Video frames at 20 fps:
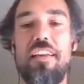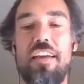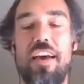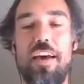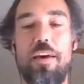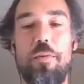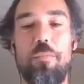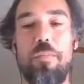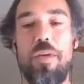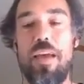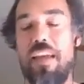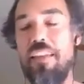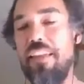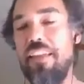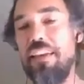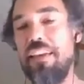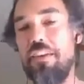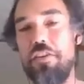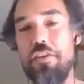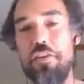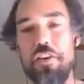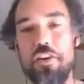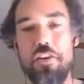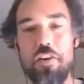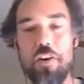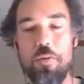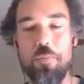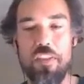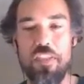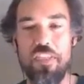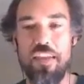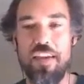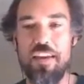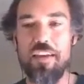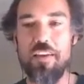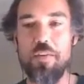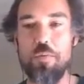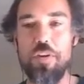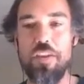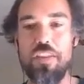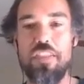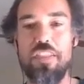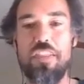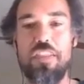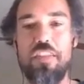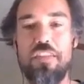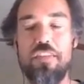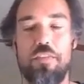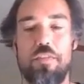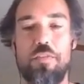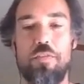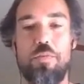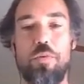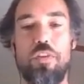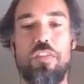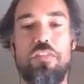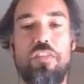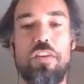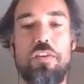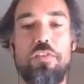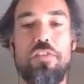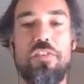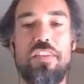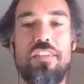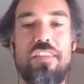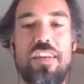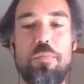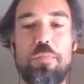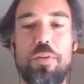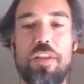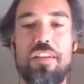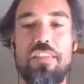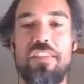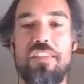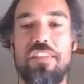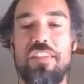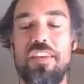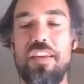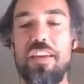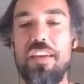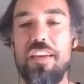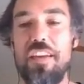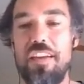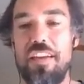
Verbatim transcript: um, and then you do your normal thing with with views and templates,